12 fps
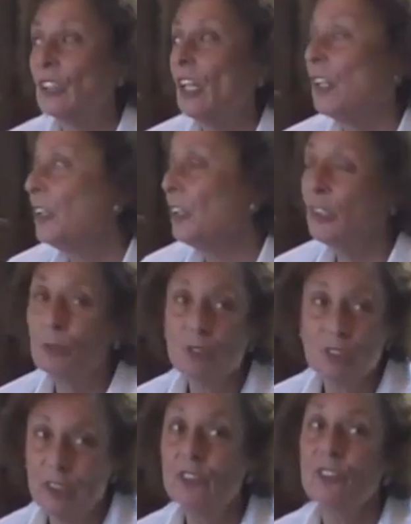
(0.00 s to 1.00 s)
exciting, it was
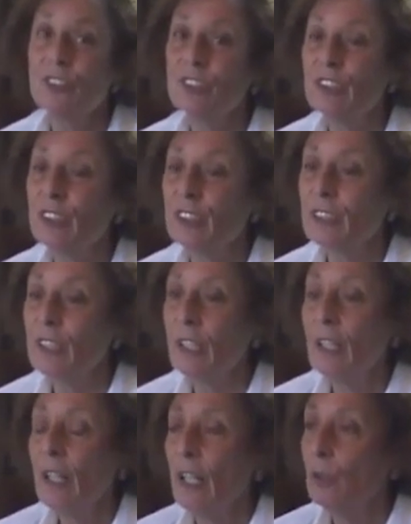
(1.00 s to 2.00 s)
interesting,
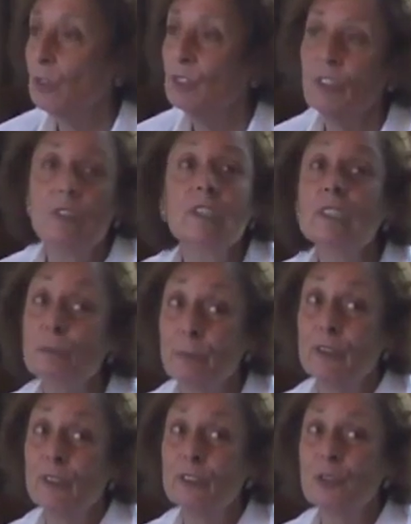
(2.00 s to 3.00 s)
it was very
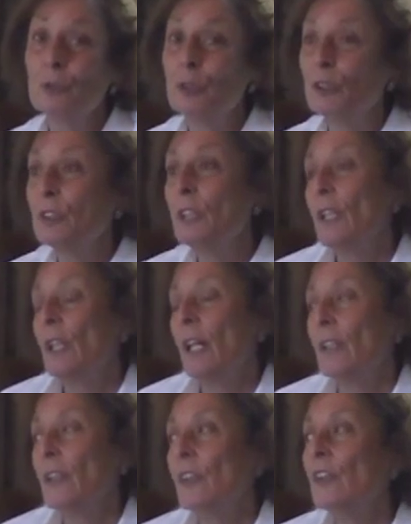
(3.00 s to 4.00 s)
spiritual, and
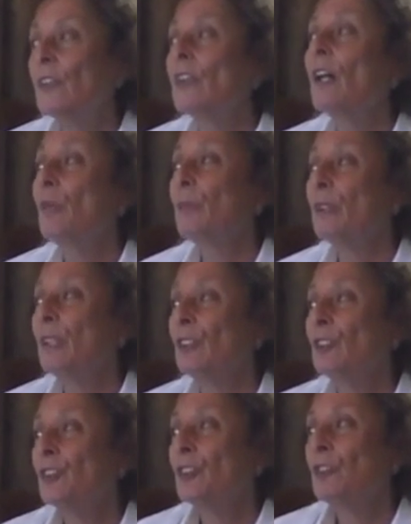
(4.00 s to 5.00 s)
I think the
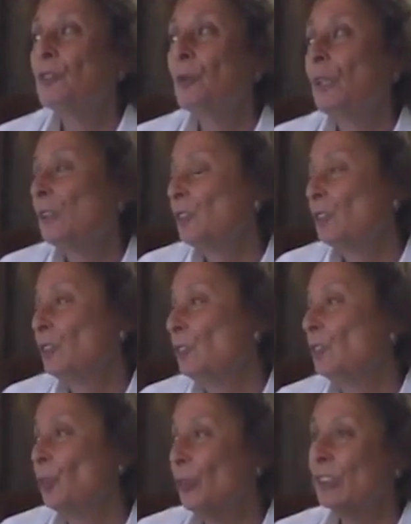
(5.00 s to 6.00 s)
combination of what
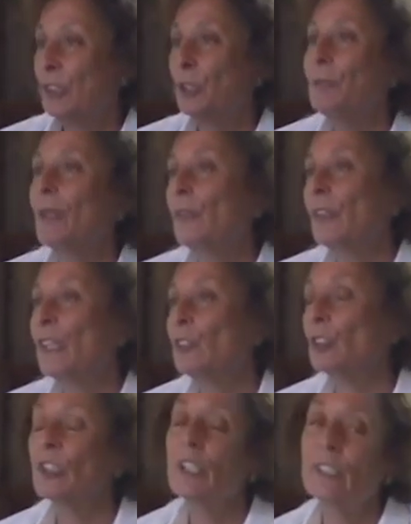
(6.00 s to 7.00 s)
Joy said about the
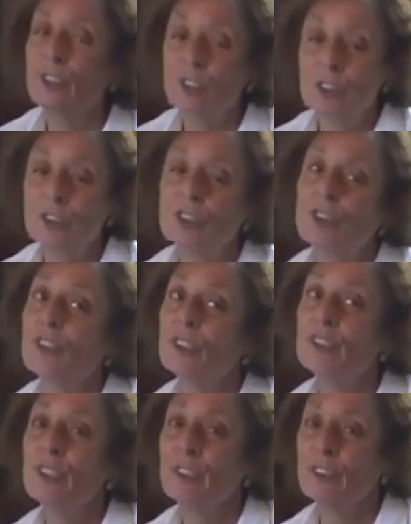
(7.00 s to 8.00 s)
education, the
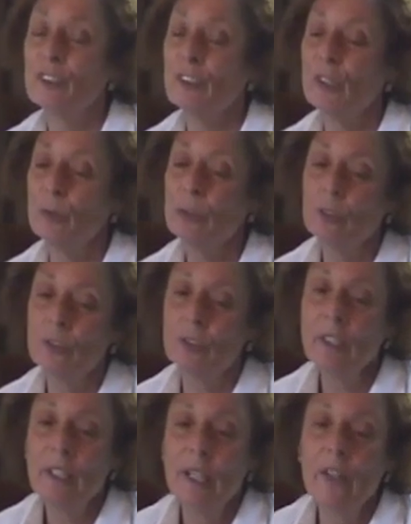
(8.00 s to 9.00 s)
storytelling that we heard,
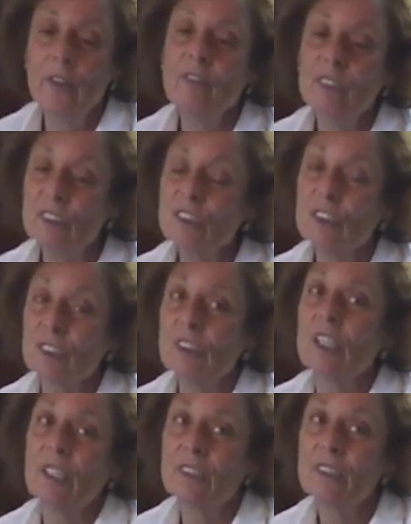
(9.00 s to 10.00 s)
and the physical
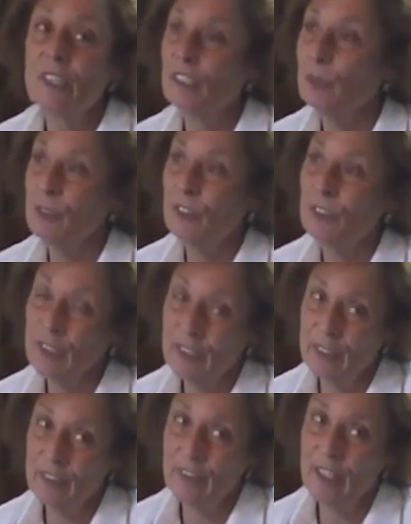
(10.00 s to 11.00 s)
contact with the
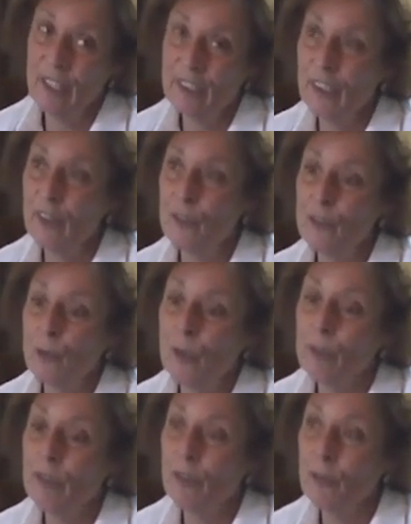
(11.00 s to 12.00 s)
land, the hiking, the
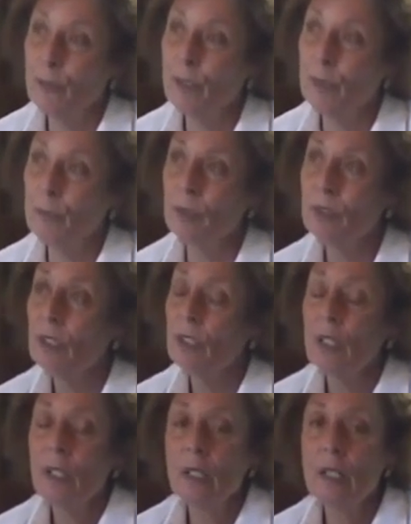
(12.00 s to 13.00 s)
swimming, the people,
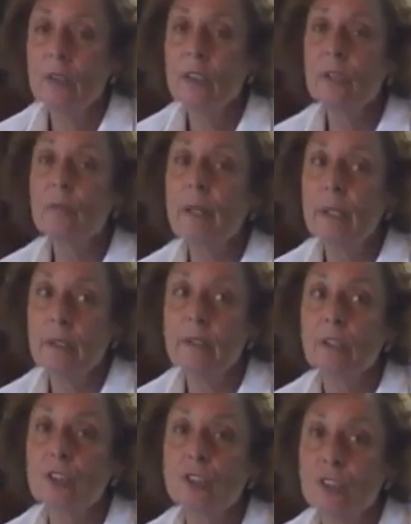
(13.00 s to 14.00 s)
I think made an
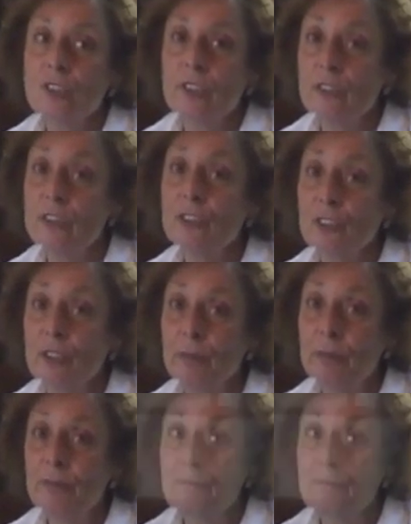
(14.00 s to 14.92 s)
extraordinary trip.